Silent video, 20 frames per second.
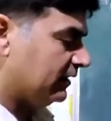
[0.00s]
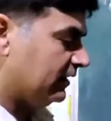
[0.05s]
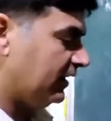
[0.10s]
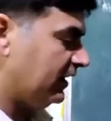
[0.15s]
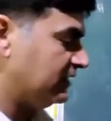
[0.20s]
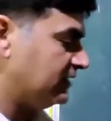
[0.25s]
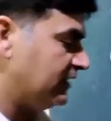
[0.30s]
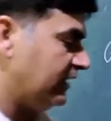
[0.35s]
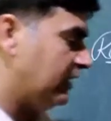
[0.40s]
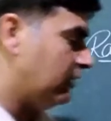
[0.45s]

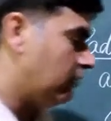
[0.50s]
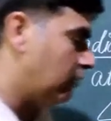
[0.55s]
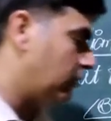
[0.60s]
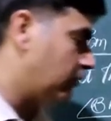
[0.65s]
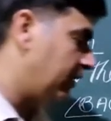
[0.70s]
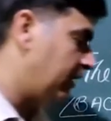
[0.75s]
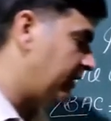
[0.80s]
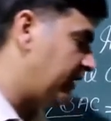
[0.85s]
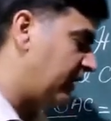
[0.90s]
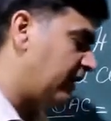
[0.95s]
is equal to
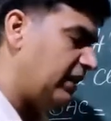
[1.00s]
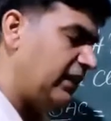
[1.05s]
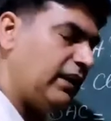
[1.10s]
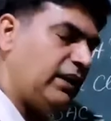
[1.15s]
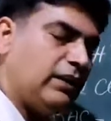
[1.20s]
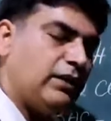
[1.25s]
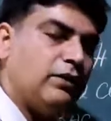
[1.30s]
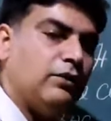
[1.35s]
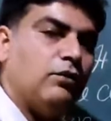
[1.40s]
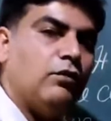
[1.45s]
in
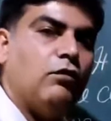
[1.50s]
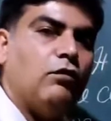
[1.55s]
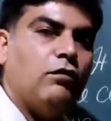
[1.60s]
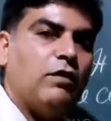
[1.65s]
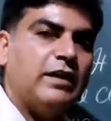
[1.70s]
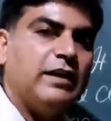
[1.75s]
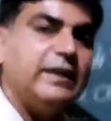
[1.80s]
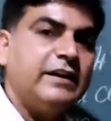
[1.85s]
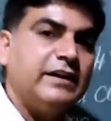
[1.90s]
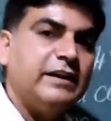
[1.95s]
degree
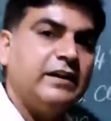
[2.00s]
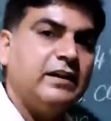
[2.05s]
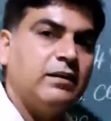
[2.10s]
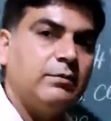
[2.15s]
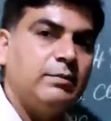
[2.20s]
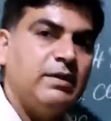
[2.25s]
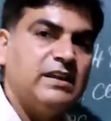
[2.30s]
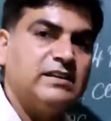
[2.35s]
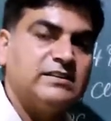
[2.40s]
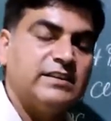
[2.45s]
180 degree.
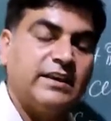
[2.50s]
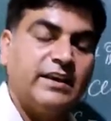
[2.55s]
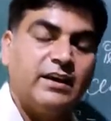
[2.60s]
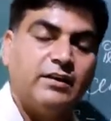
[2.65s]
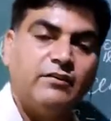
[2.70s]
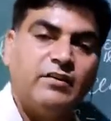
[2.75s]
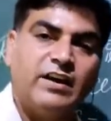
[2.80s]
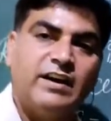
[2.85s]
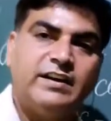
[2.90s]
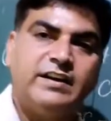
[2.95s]
Means
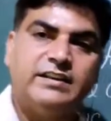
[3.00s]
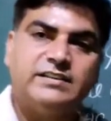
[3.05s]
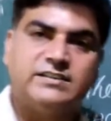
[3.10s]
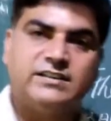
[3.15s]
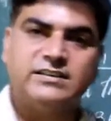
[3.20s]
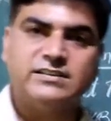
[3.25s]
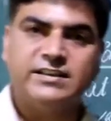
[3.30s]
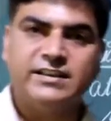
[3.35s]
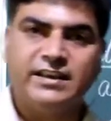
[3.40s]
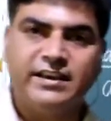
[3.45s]
here we are
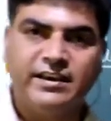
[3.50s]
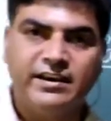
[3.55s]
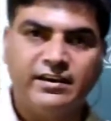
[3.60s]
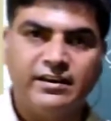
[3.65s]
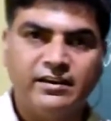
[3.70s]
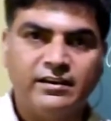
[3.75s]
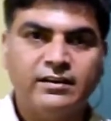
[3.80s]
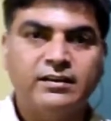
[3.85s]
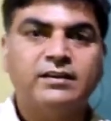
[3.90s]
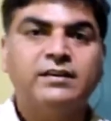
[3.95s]
discussing
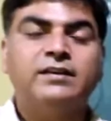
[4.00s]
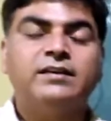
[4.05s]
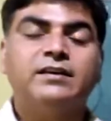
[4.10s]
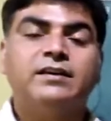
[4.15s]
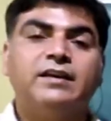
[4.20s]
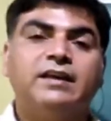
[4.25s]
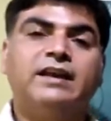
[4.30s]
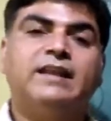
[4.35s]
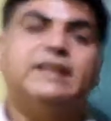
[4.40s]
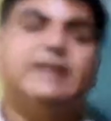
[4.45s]
here
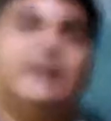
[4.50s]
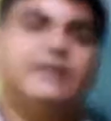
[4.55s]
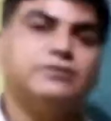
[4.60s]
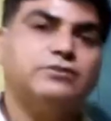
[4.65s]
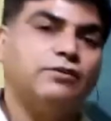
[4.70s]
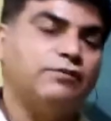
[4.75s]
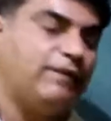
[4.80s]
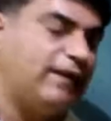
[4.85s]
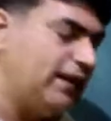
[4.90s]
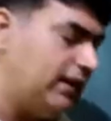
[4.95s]
in case
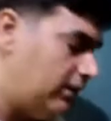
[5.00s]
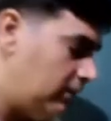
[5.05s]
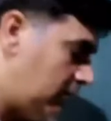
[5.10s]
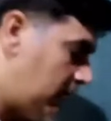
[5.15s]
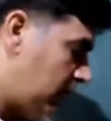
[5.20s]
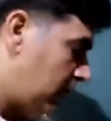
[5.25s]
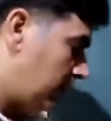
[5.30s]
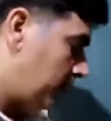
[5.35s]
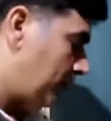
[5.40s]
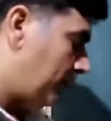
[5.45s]
of
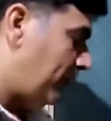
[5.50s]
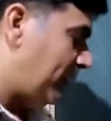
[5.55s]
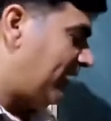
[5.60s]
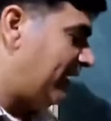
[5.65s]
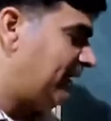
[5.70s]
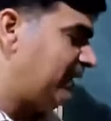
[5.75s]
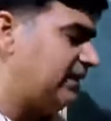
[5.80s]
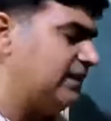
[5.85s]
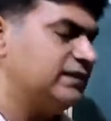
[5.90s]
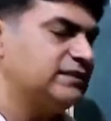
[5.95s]
angle
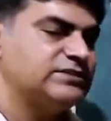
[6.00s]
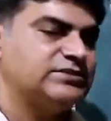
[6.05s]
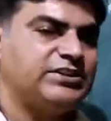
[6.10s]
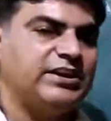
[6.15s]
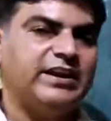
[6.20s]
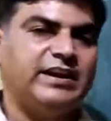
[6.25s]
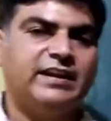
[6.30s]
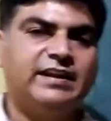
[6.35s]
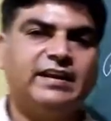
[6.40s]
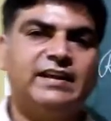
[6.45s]
pi is
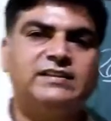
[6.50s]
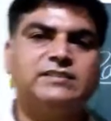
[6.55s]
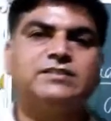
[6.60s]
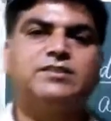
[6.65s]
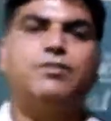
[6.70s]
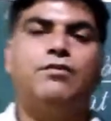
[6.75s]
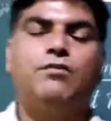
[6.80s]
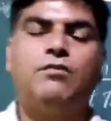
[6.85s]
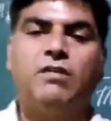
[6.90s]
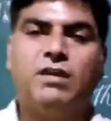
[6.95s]
taken
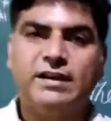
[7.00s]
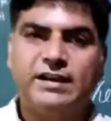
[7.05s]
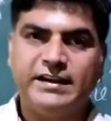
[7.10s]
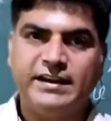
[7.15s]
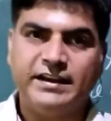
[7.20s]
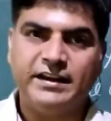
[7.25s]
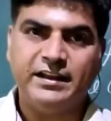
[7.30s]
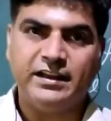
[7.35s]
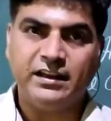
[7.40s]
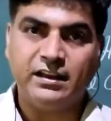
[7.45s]
as
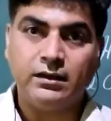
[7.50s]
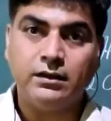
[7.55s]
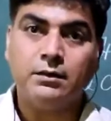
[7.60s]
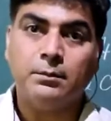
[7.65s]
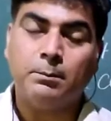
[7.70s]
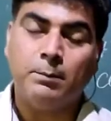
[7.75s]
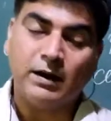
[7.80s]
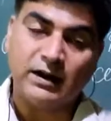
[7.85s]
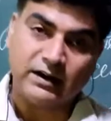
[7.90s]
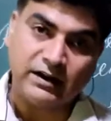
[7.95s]
180 degree,
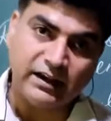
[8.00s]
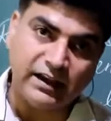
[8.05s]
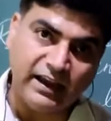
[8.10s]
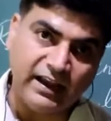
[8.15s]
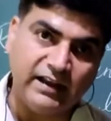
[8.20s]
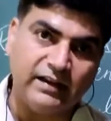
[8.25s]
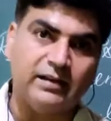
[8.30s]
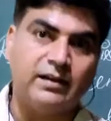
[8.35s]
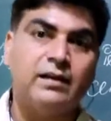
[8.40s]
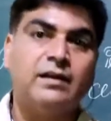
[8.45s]
but
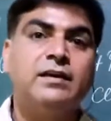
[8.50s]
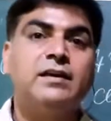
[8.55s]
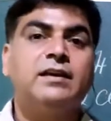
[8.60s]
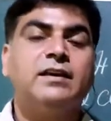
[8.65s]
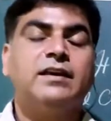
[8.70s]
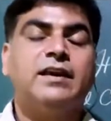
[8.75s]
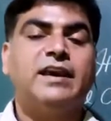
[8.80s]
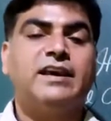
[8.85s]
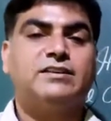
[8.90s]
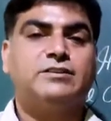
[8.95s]
in
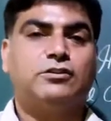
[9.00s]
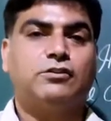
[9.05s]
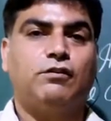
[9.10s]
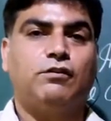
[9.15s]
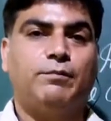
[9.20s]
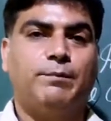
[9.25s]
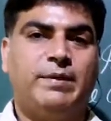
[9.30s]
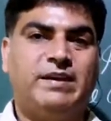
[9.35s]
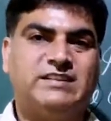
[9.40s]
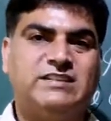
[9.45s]
case
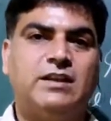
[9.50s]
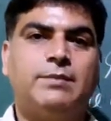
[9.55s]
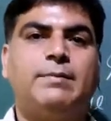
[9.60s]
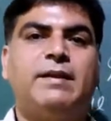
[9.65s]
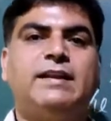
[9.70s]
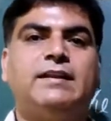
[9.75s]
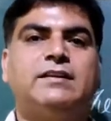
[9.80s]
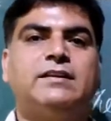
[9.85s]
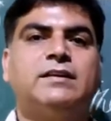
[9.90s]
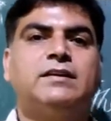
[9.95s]
of
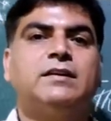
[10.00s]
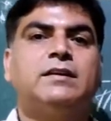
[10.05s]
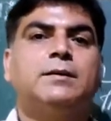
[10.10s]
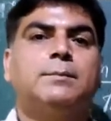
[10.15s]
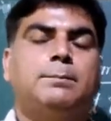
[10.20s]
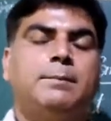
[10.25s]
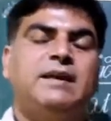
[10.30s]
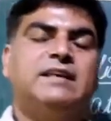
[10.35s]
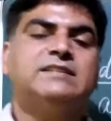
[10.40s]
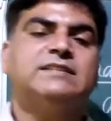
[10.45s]
measurement
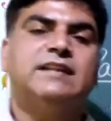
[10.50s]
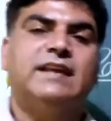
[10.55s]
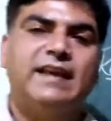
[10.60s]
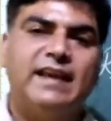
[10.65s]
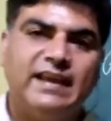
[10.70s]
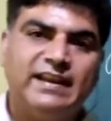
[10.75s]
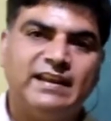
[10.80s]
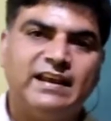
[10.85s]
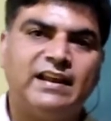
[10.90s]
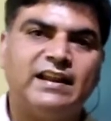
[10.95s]
means
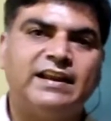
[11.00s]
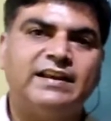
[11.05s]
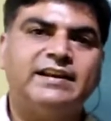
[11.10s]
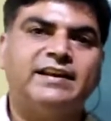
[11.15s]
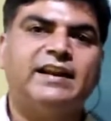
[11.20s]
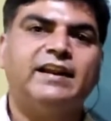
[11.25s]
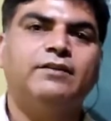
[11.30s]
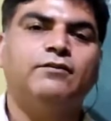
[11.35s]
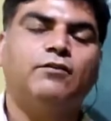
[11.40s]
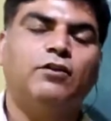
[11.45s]
area
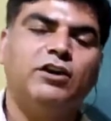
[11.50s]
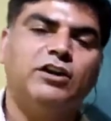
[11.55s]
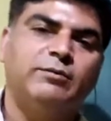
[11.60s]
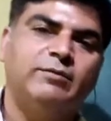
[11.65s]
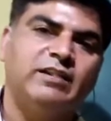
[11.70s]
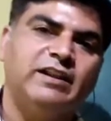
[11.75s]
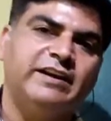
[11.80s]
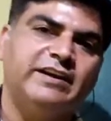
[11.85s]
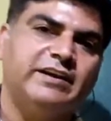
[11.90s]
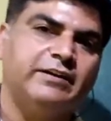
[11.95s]
related and volume
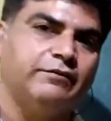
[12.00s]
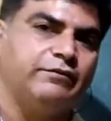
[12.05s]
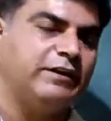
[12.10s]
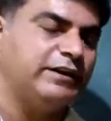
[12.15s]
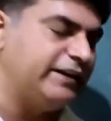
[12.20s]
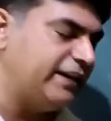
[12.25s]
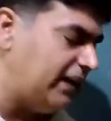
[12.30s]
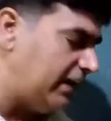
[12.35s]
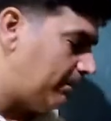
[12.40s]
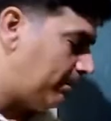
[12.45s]
related
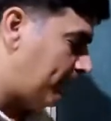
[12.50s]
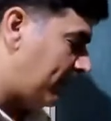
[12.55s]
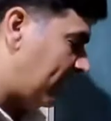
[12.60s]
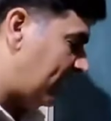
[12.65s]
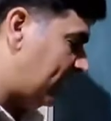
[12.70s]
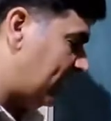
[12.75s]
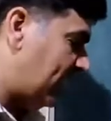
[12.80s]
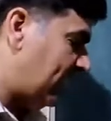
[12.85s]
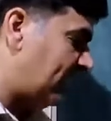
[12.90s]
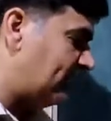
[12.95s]
we take pi
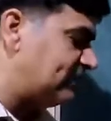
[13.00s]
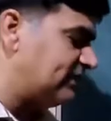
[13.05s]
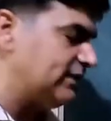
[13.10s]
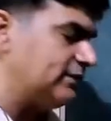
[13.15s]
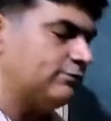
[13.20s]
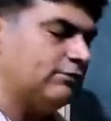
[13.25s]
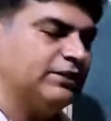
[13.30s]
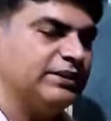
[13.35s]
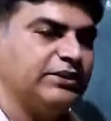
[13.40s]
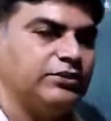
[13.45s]
as
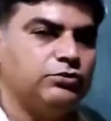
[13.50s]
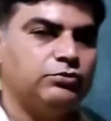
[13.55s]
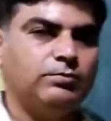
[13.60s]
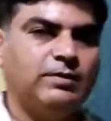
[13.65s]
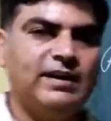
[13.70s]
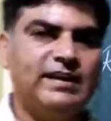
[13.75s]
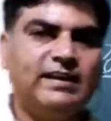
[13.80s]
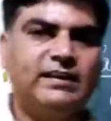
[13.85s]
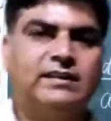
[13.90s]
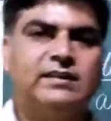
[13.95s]
a 22
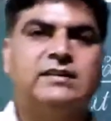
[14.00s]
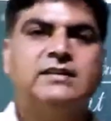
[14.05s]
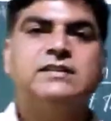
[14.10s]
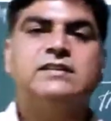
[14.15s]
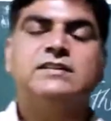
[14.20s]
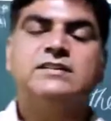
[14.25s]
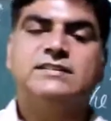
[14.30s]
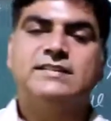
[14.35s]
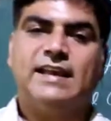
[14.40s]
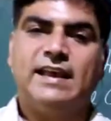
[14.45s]
by
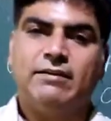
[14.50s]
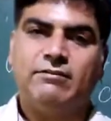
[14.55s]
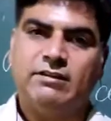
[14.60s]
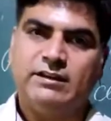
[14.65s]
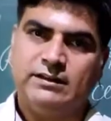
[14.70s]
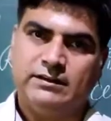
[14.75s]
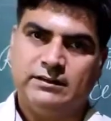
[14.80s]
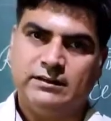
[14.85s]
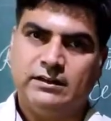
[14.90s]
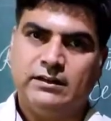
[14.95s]

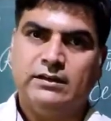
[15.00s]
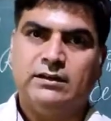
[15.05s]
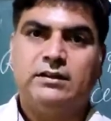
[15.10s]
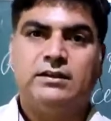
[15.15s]
7.